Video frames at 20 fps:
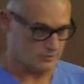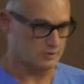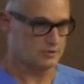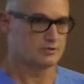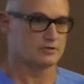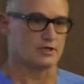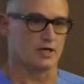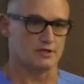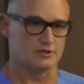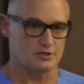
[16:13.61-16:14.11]

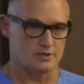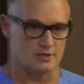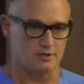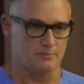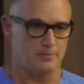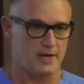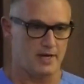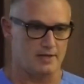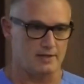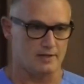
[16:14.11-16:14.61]
suction
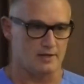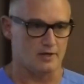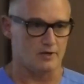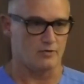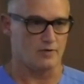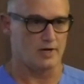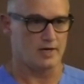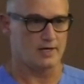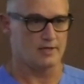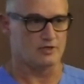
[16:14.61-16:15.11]
the patent
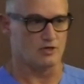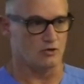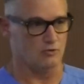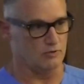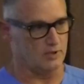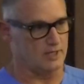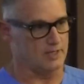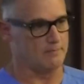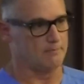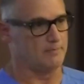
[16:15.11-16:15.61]
airway,
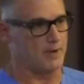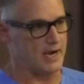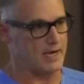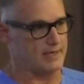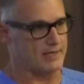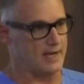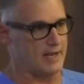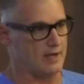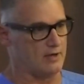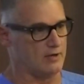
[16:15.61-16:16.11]
don't let them
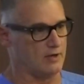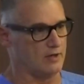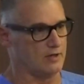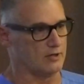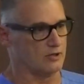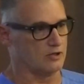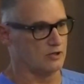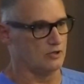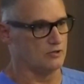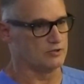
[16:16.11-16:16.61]
bite down on
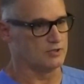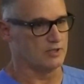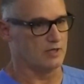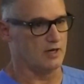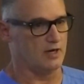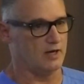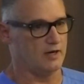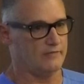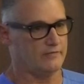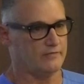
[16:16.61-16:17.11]
it and close it
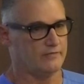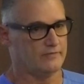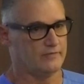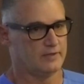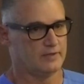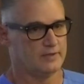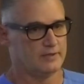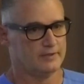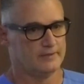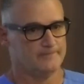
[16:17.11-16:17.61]
off.
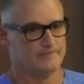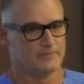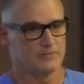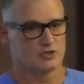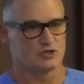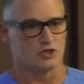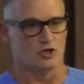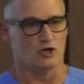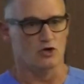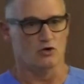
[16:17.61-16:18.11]

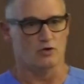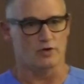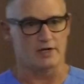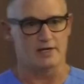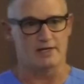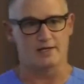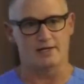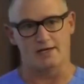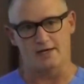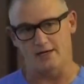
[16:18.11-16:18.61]
So
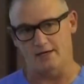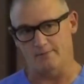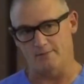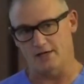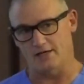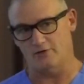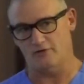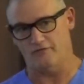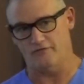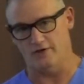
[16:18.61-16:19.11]
in the
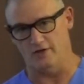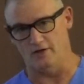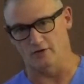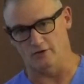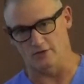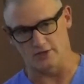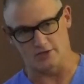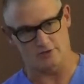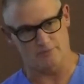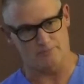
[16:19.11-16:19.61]
EMS
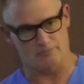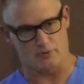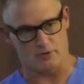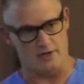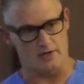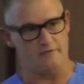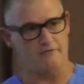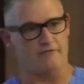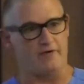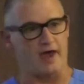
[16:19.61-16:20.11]
field, it's
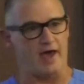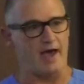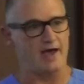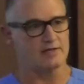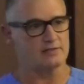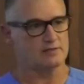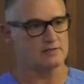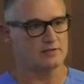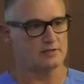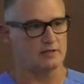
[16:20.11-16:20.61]
pretty
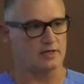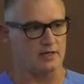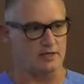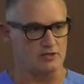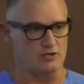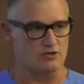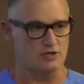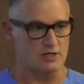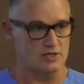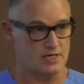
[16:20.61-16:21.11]
fast
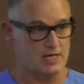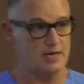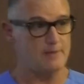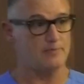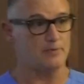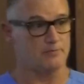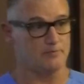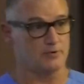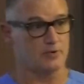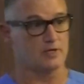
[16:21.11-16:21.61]
and you can
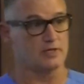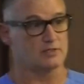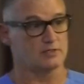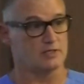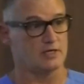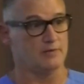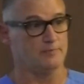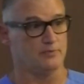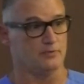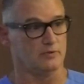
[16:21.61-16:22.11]
keep it pretty
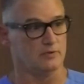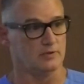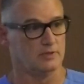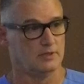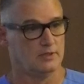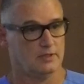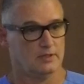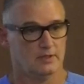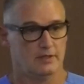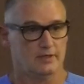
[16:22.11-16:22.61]
simple.
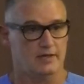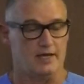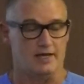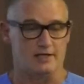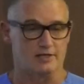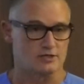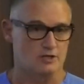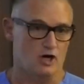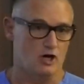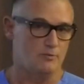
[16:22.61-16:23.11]

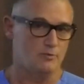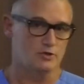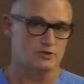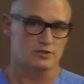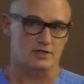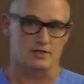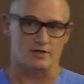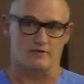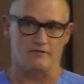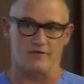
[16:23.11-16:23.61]
And it's
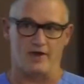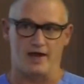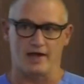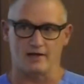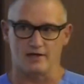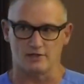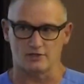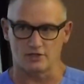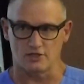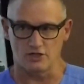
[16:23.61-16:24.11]
almost an
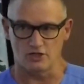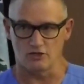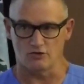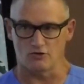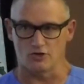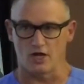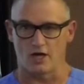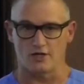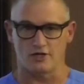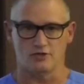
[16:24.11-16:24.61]
advantage that
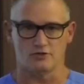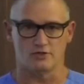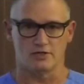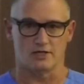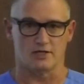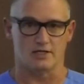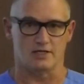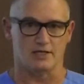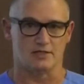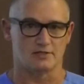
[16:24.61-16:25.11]
you're not
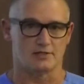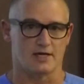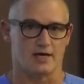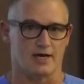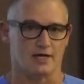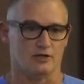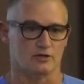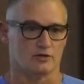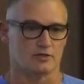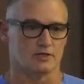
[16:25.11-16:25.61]
using an
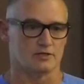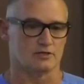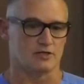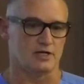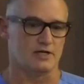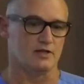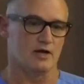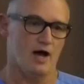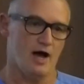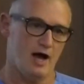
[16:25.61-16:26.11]
end-tidal, because
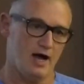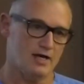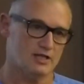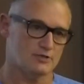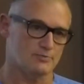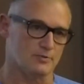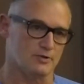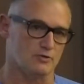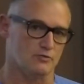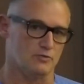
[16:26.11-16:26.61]
in the
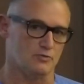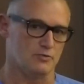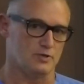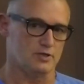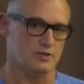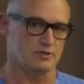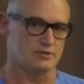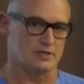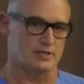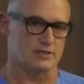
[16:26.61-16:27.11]
hospital when
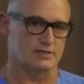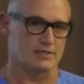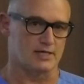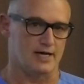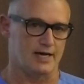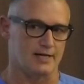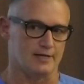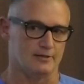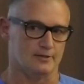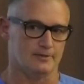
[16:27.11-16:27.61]
we use
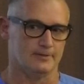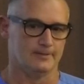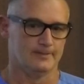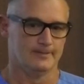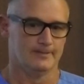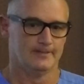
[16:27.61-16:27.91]
end-tidal